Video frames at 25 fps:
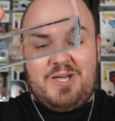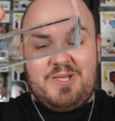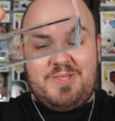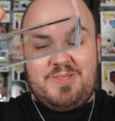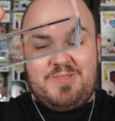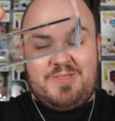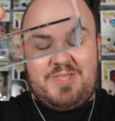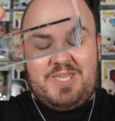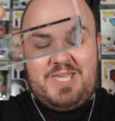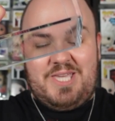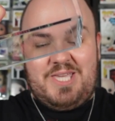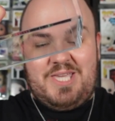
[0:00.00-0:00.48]

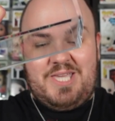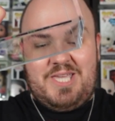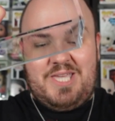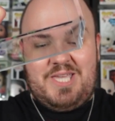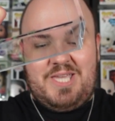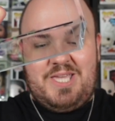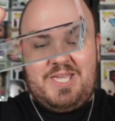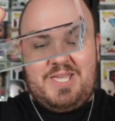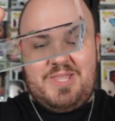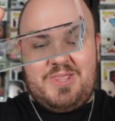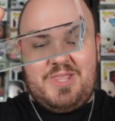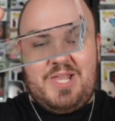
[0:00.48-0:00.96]

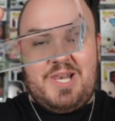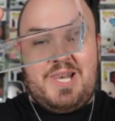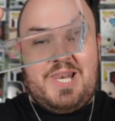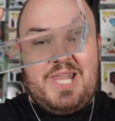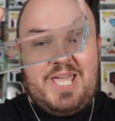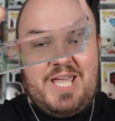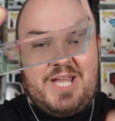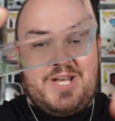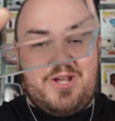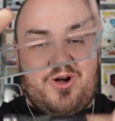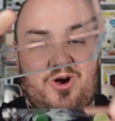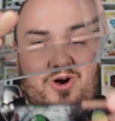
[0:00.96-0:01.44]

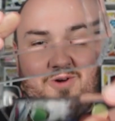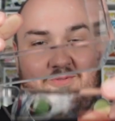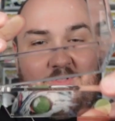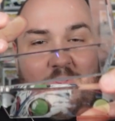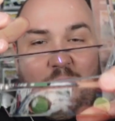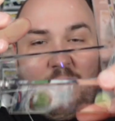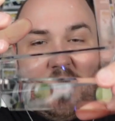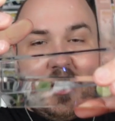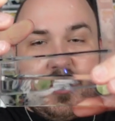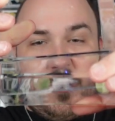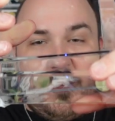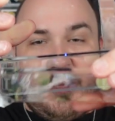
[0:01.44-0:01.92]
lid of the
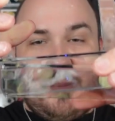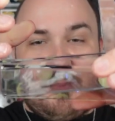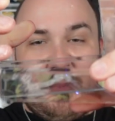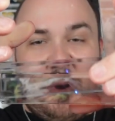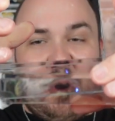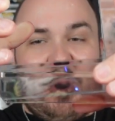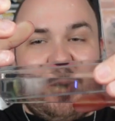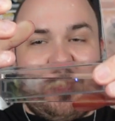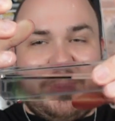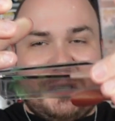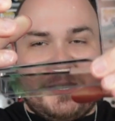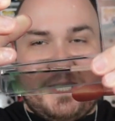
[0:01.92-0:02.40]
one on the
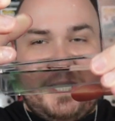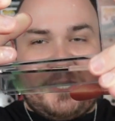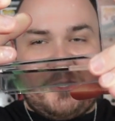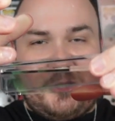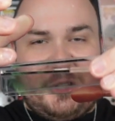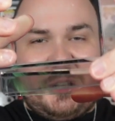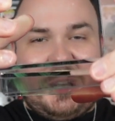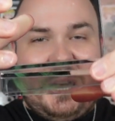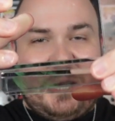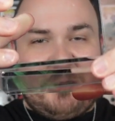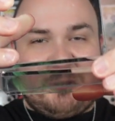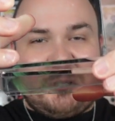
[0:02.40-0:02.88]
bottom is
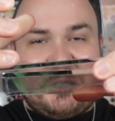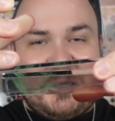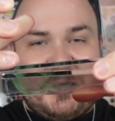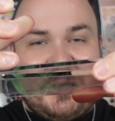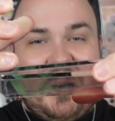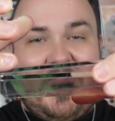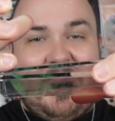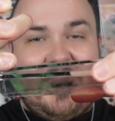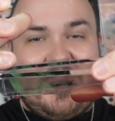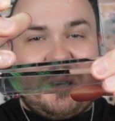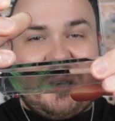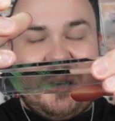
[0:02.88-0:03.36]
actually now
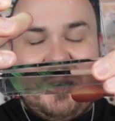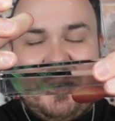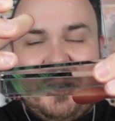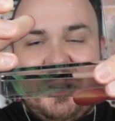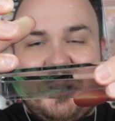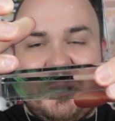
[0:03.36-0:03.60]
stuck